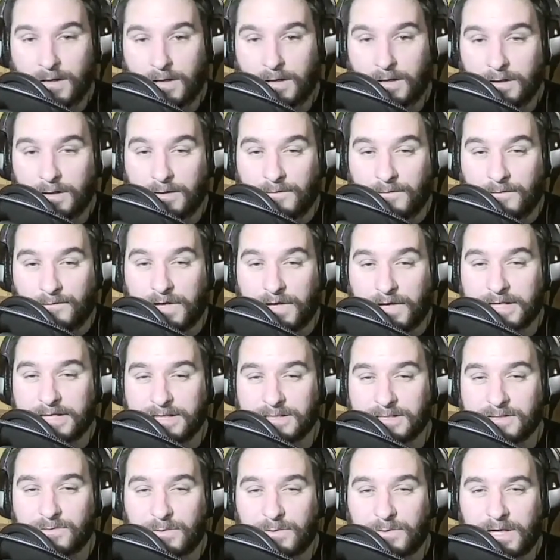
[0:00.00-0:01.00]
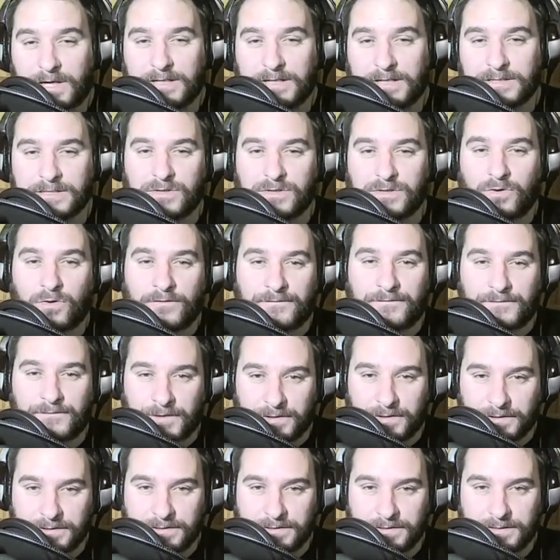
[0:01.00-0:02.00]
The Vikings went on to score
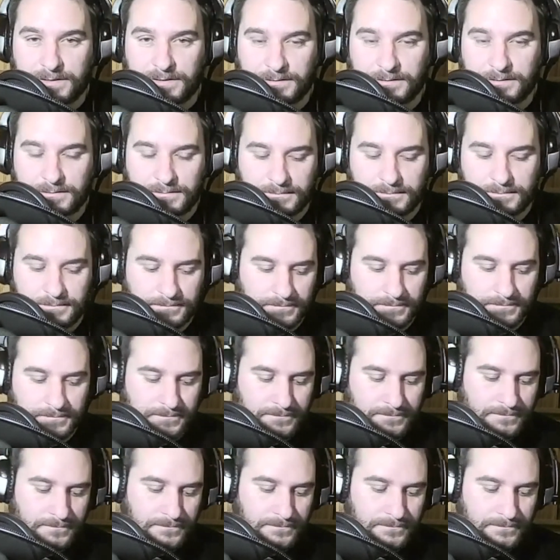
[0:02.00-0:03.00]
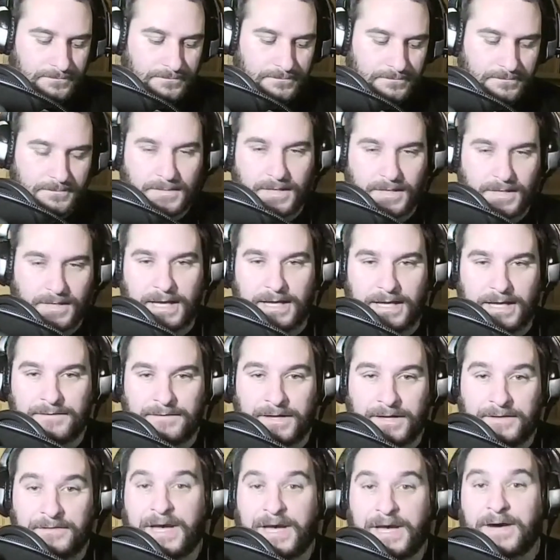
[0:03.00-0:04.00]
first, and
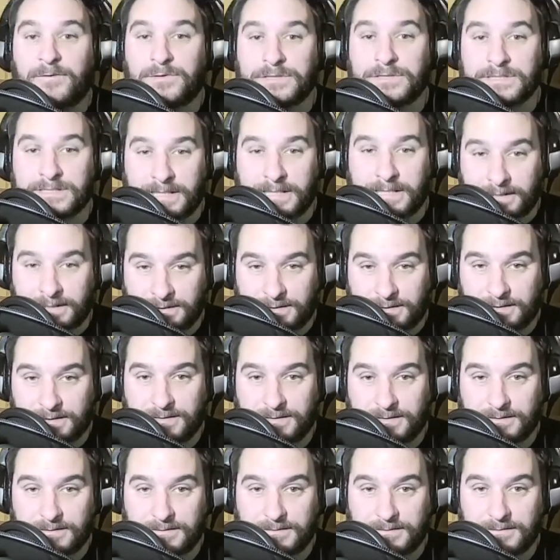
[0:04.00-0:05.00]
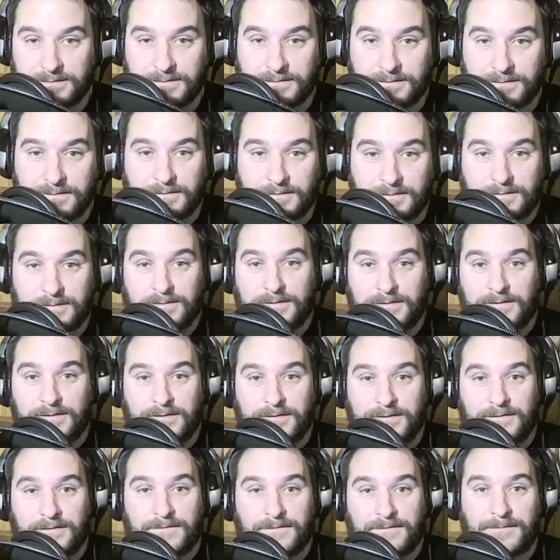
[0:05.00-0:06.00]
then that was it.
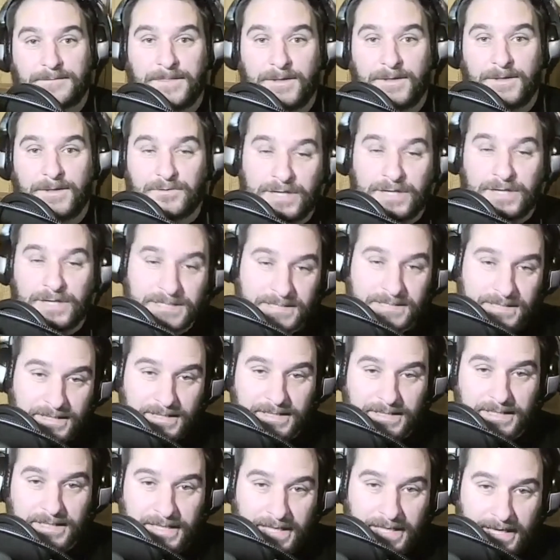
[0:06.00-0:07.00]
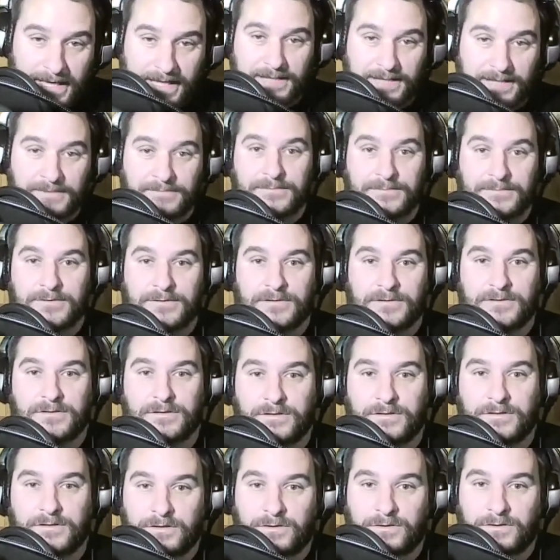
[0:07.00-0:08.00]
The rest of the game
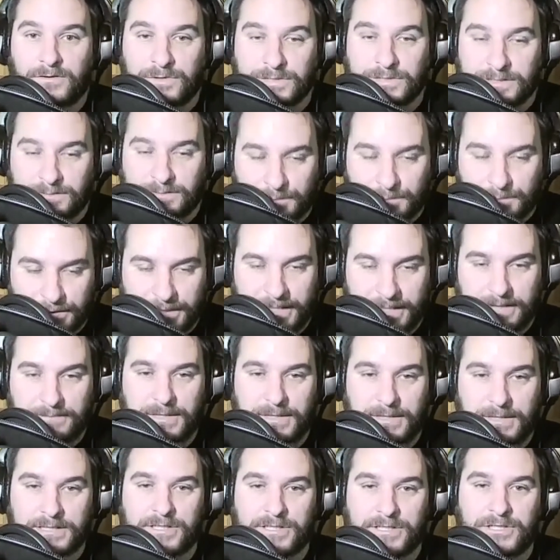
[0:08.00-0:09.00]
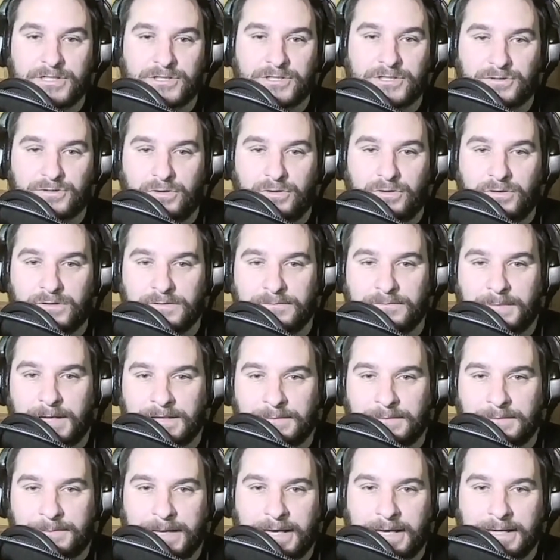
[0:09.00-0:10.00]
was pretty much controlled by
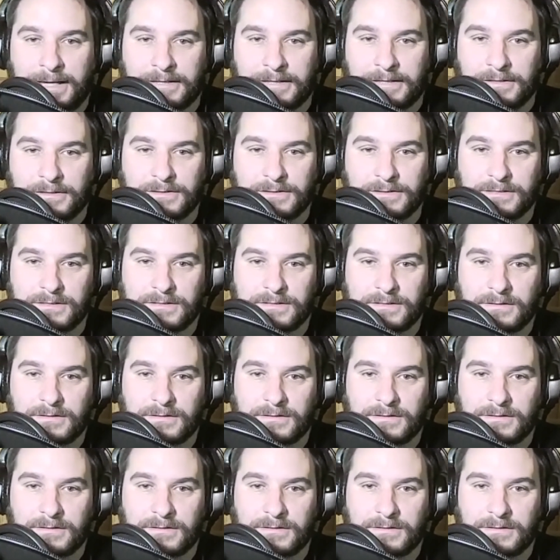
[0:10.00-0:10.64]
the Packers.